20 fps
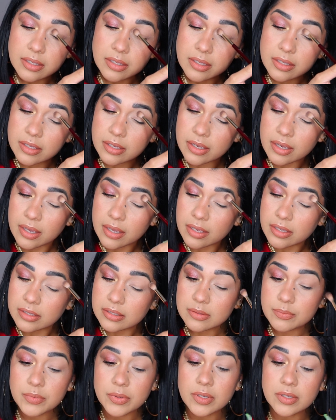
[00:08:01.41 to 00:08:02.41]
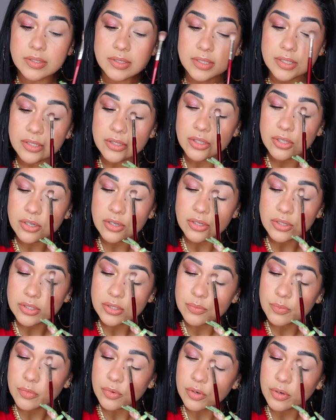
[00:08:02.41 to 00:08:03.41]
Yes, because it does
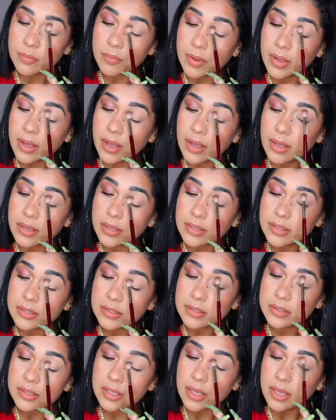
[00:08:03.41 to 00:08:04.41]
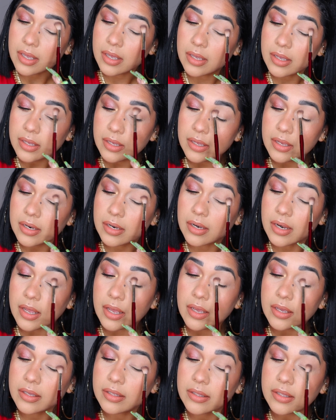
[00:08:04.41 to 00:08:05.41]
smooth out my eyes. I
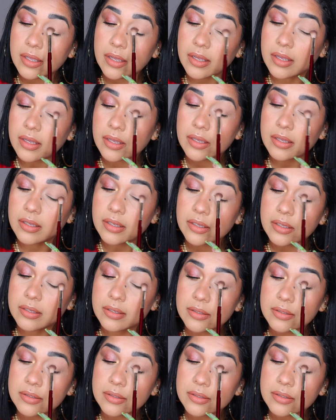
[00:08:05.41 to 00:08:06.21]
like that.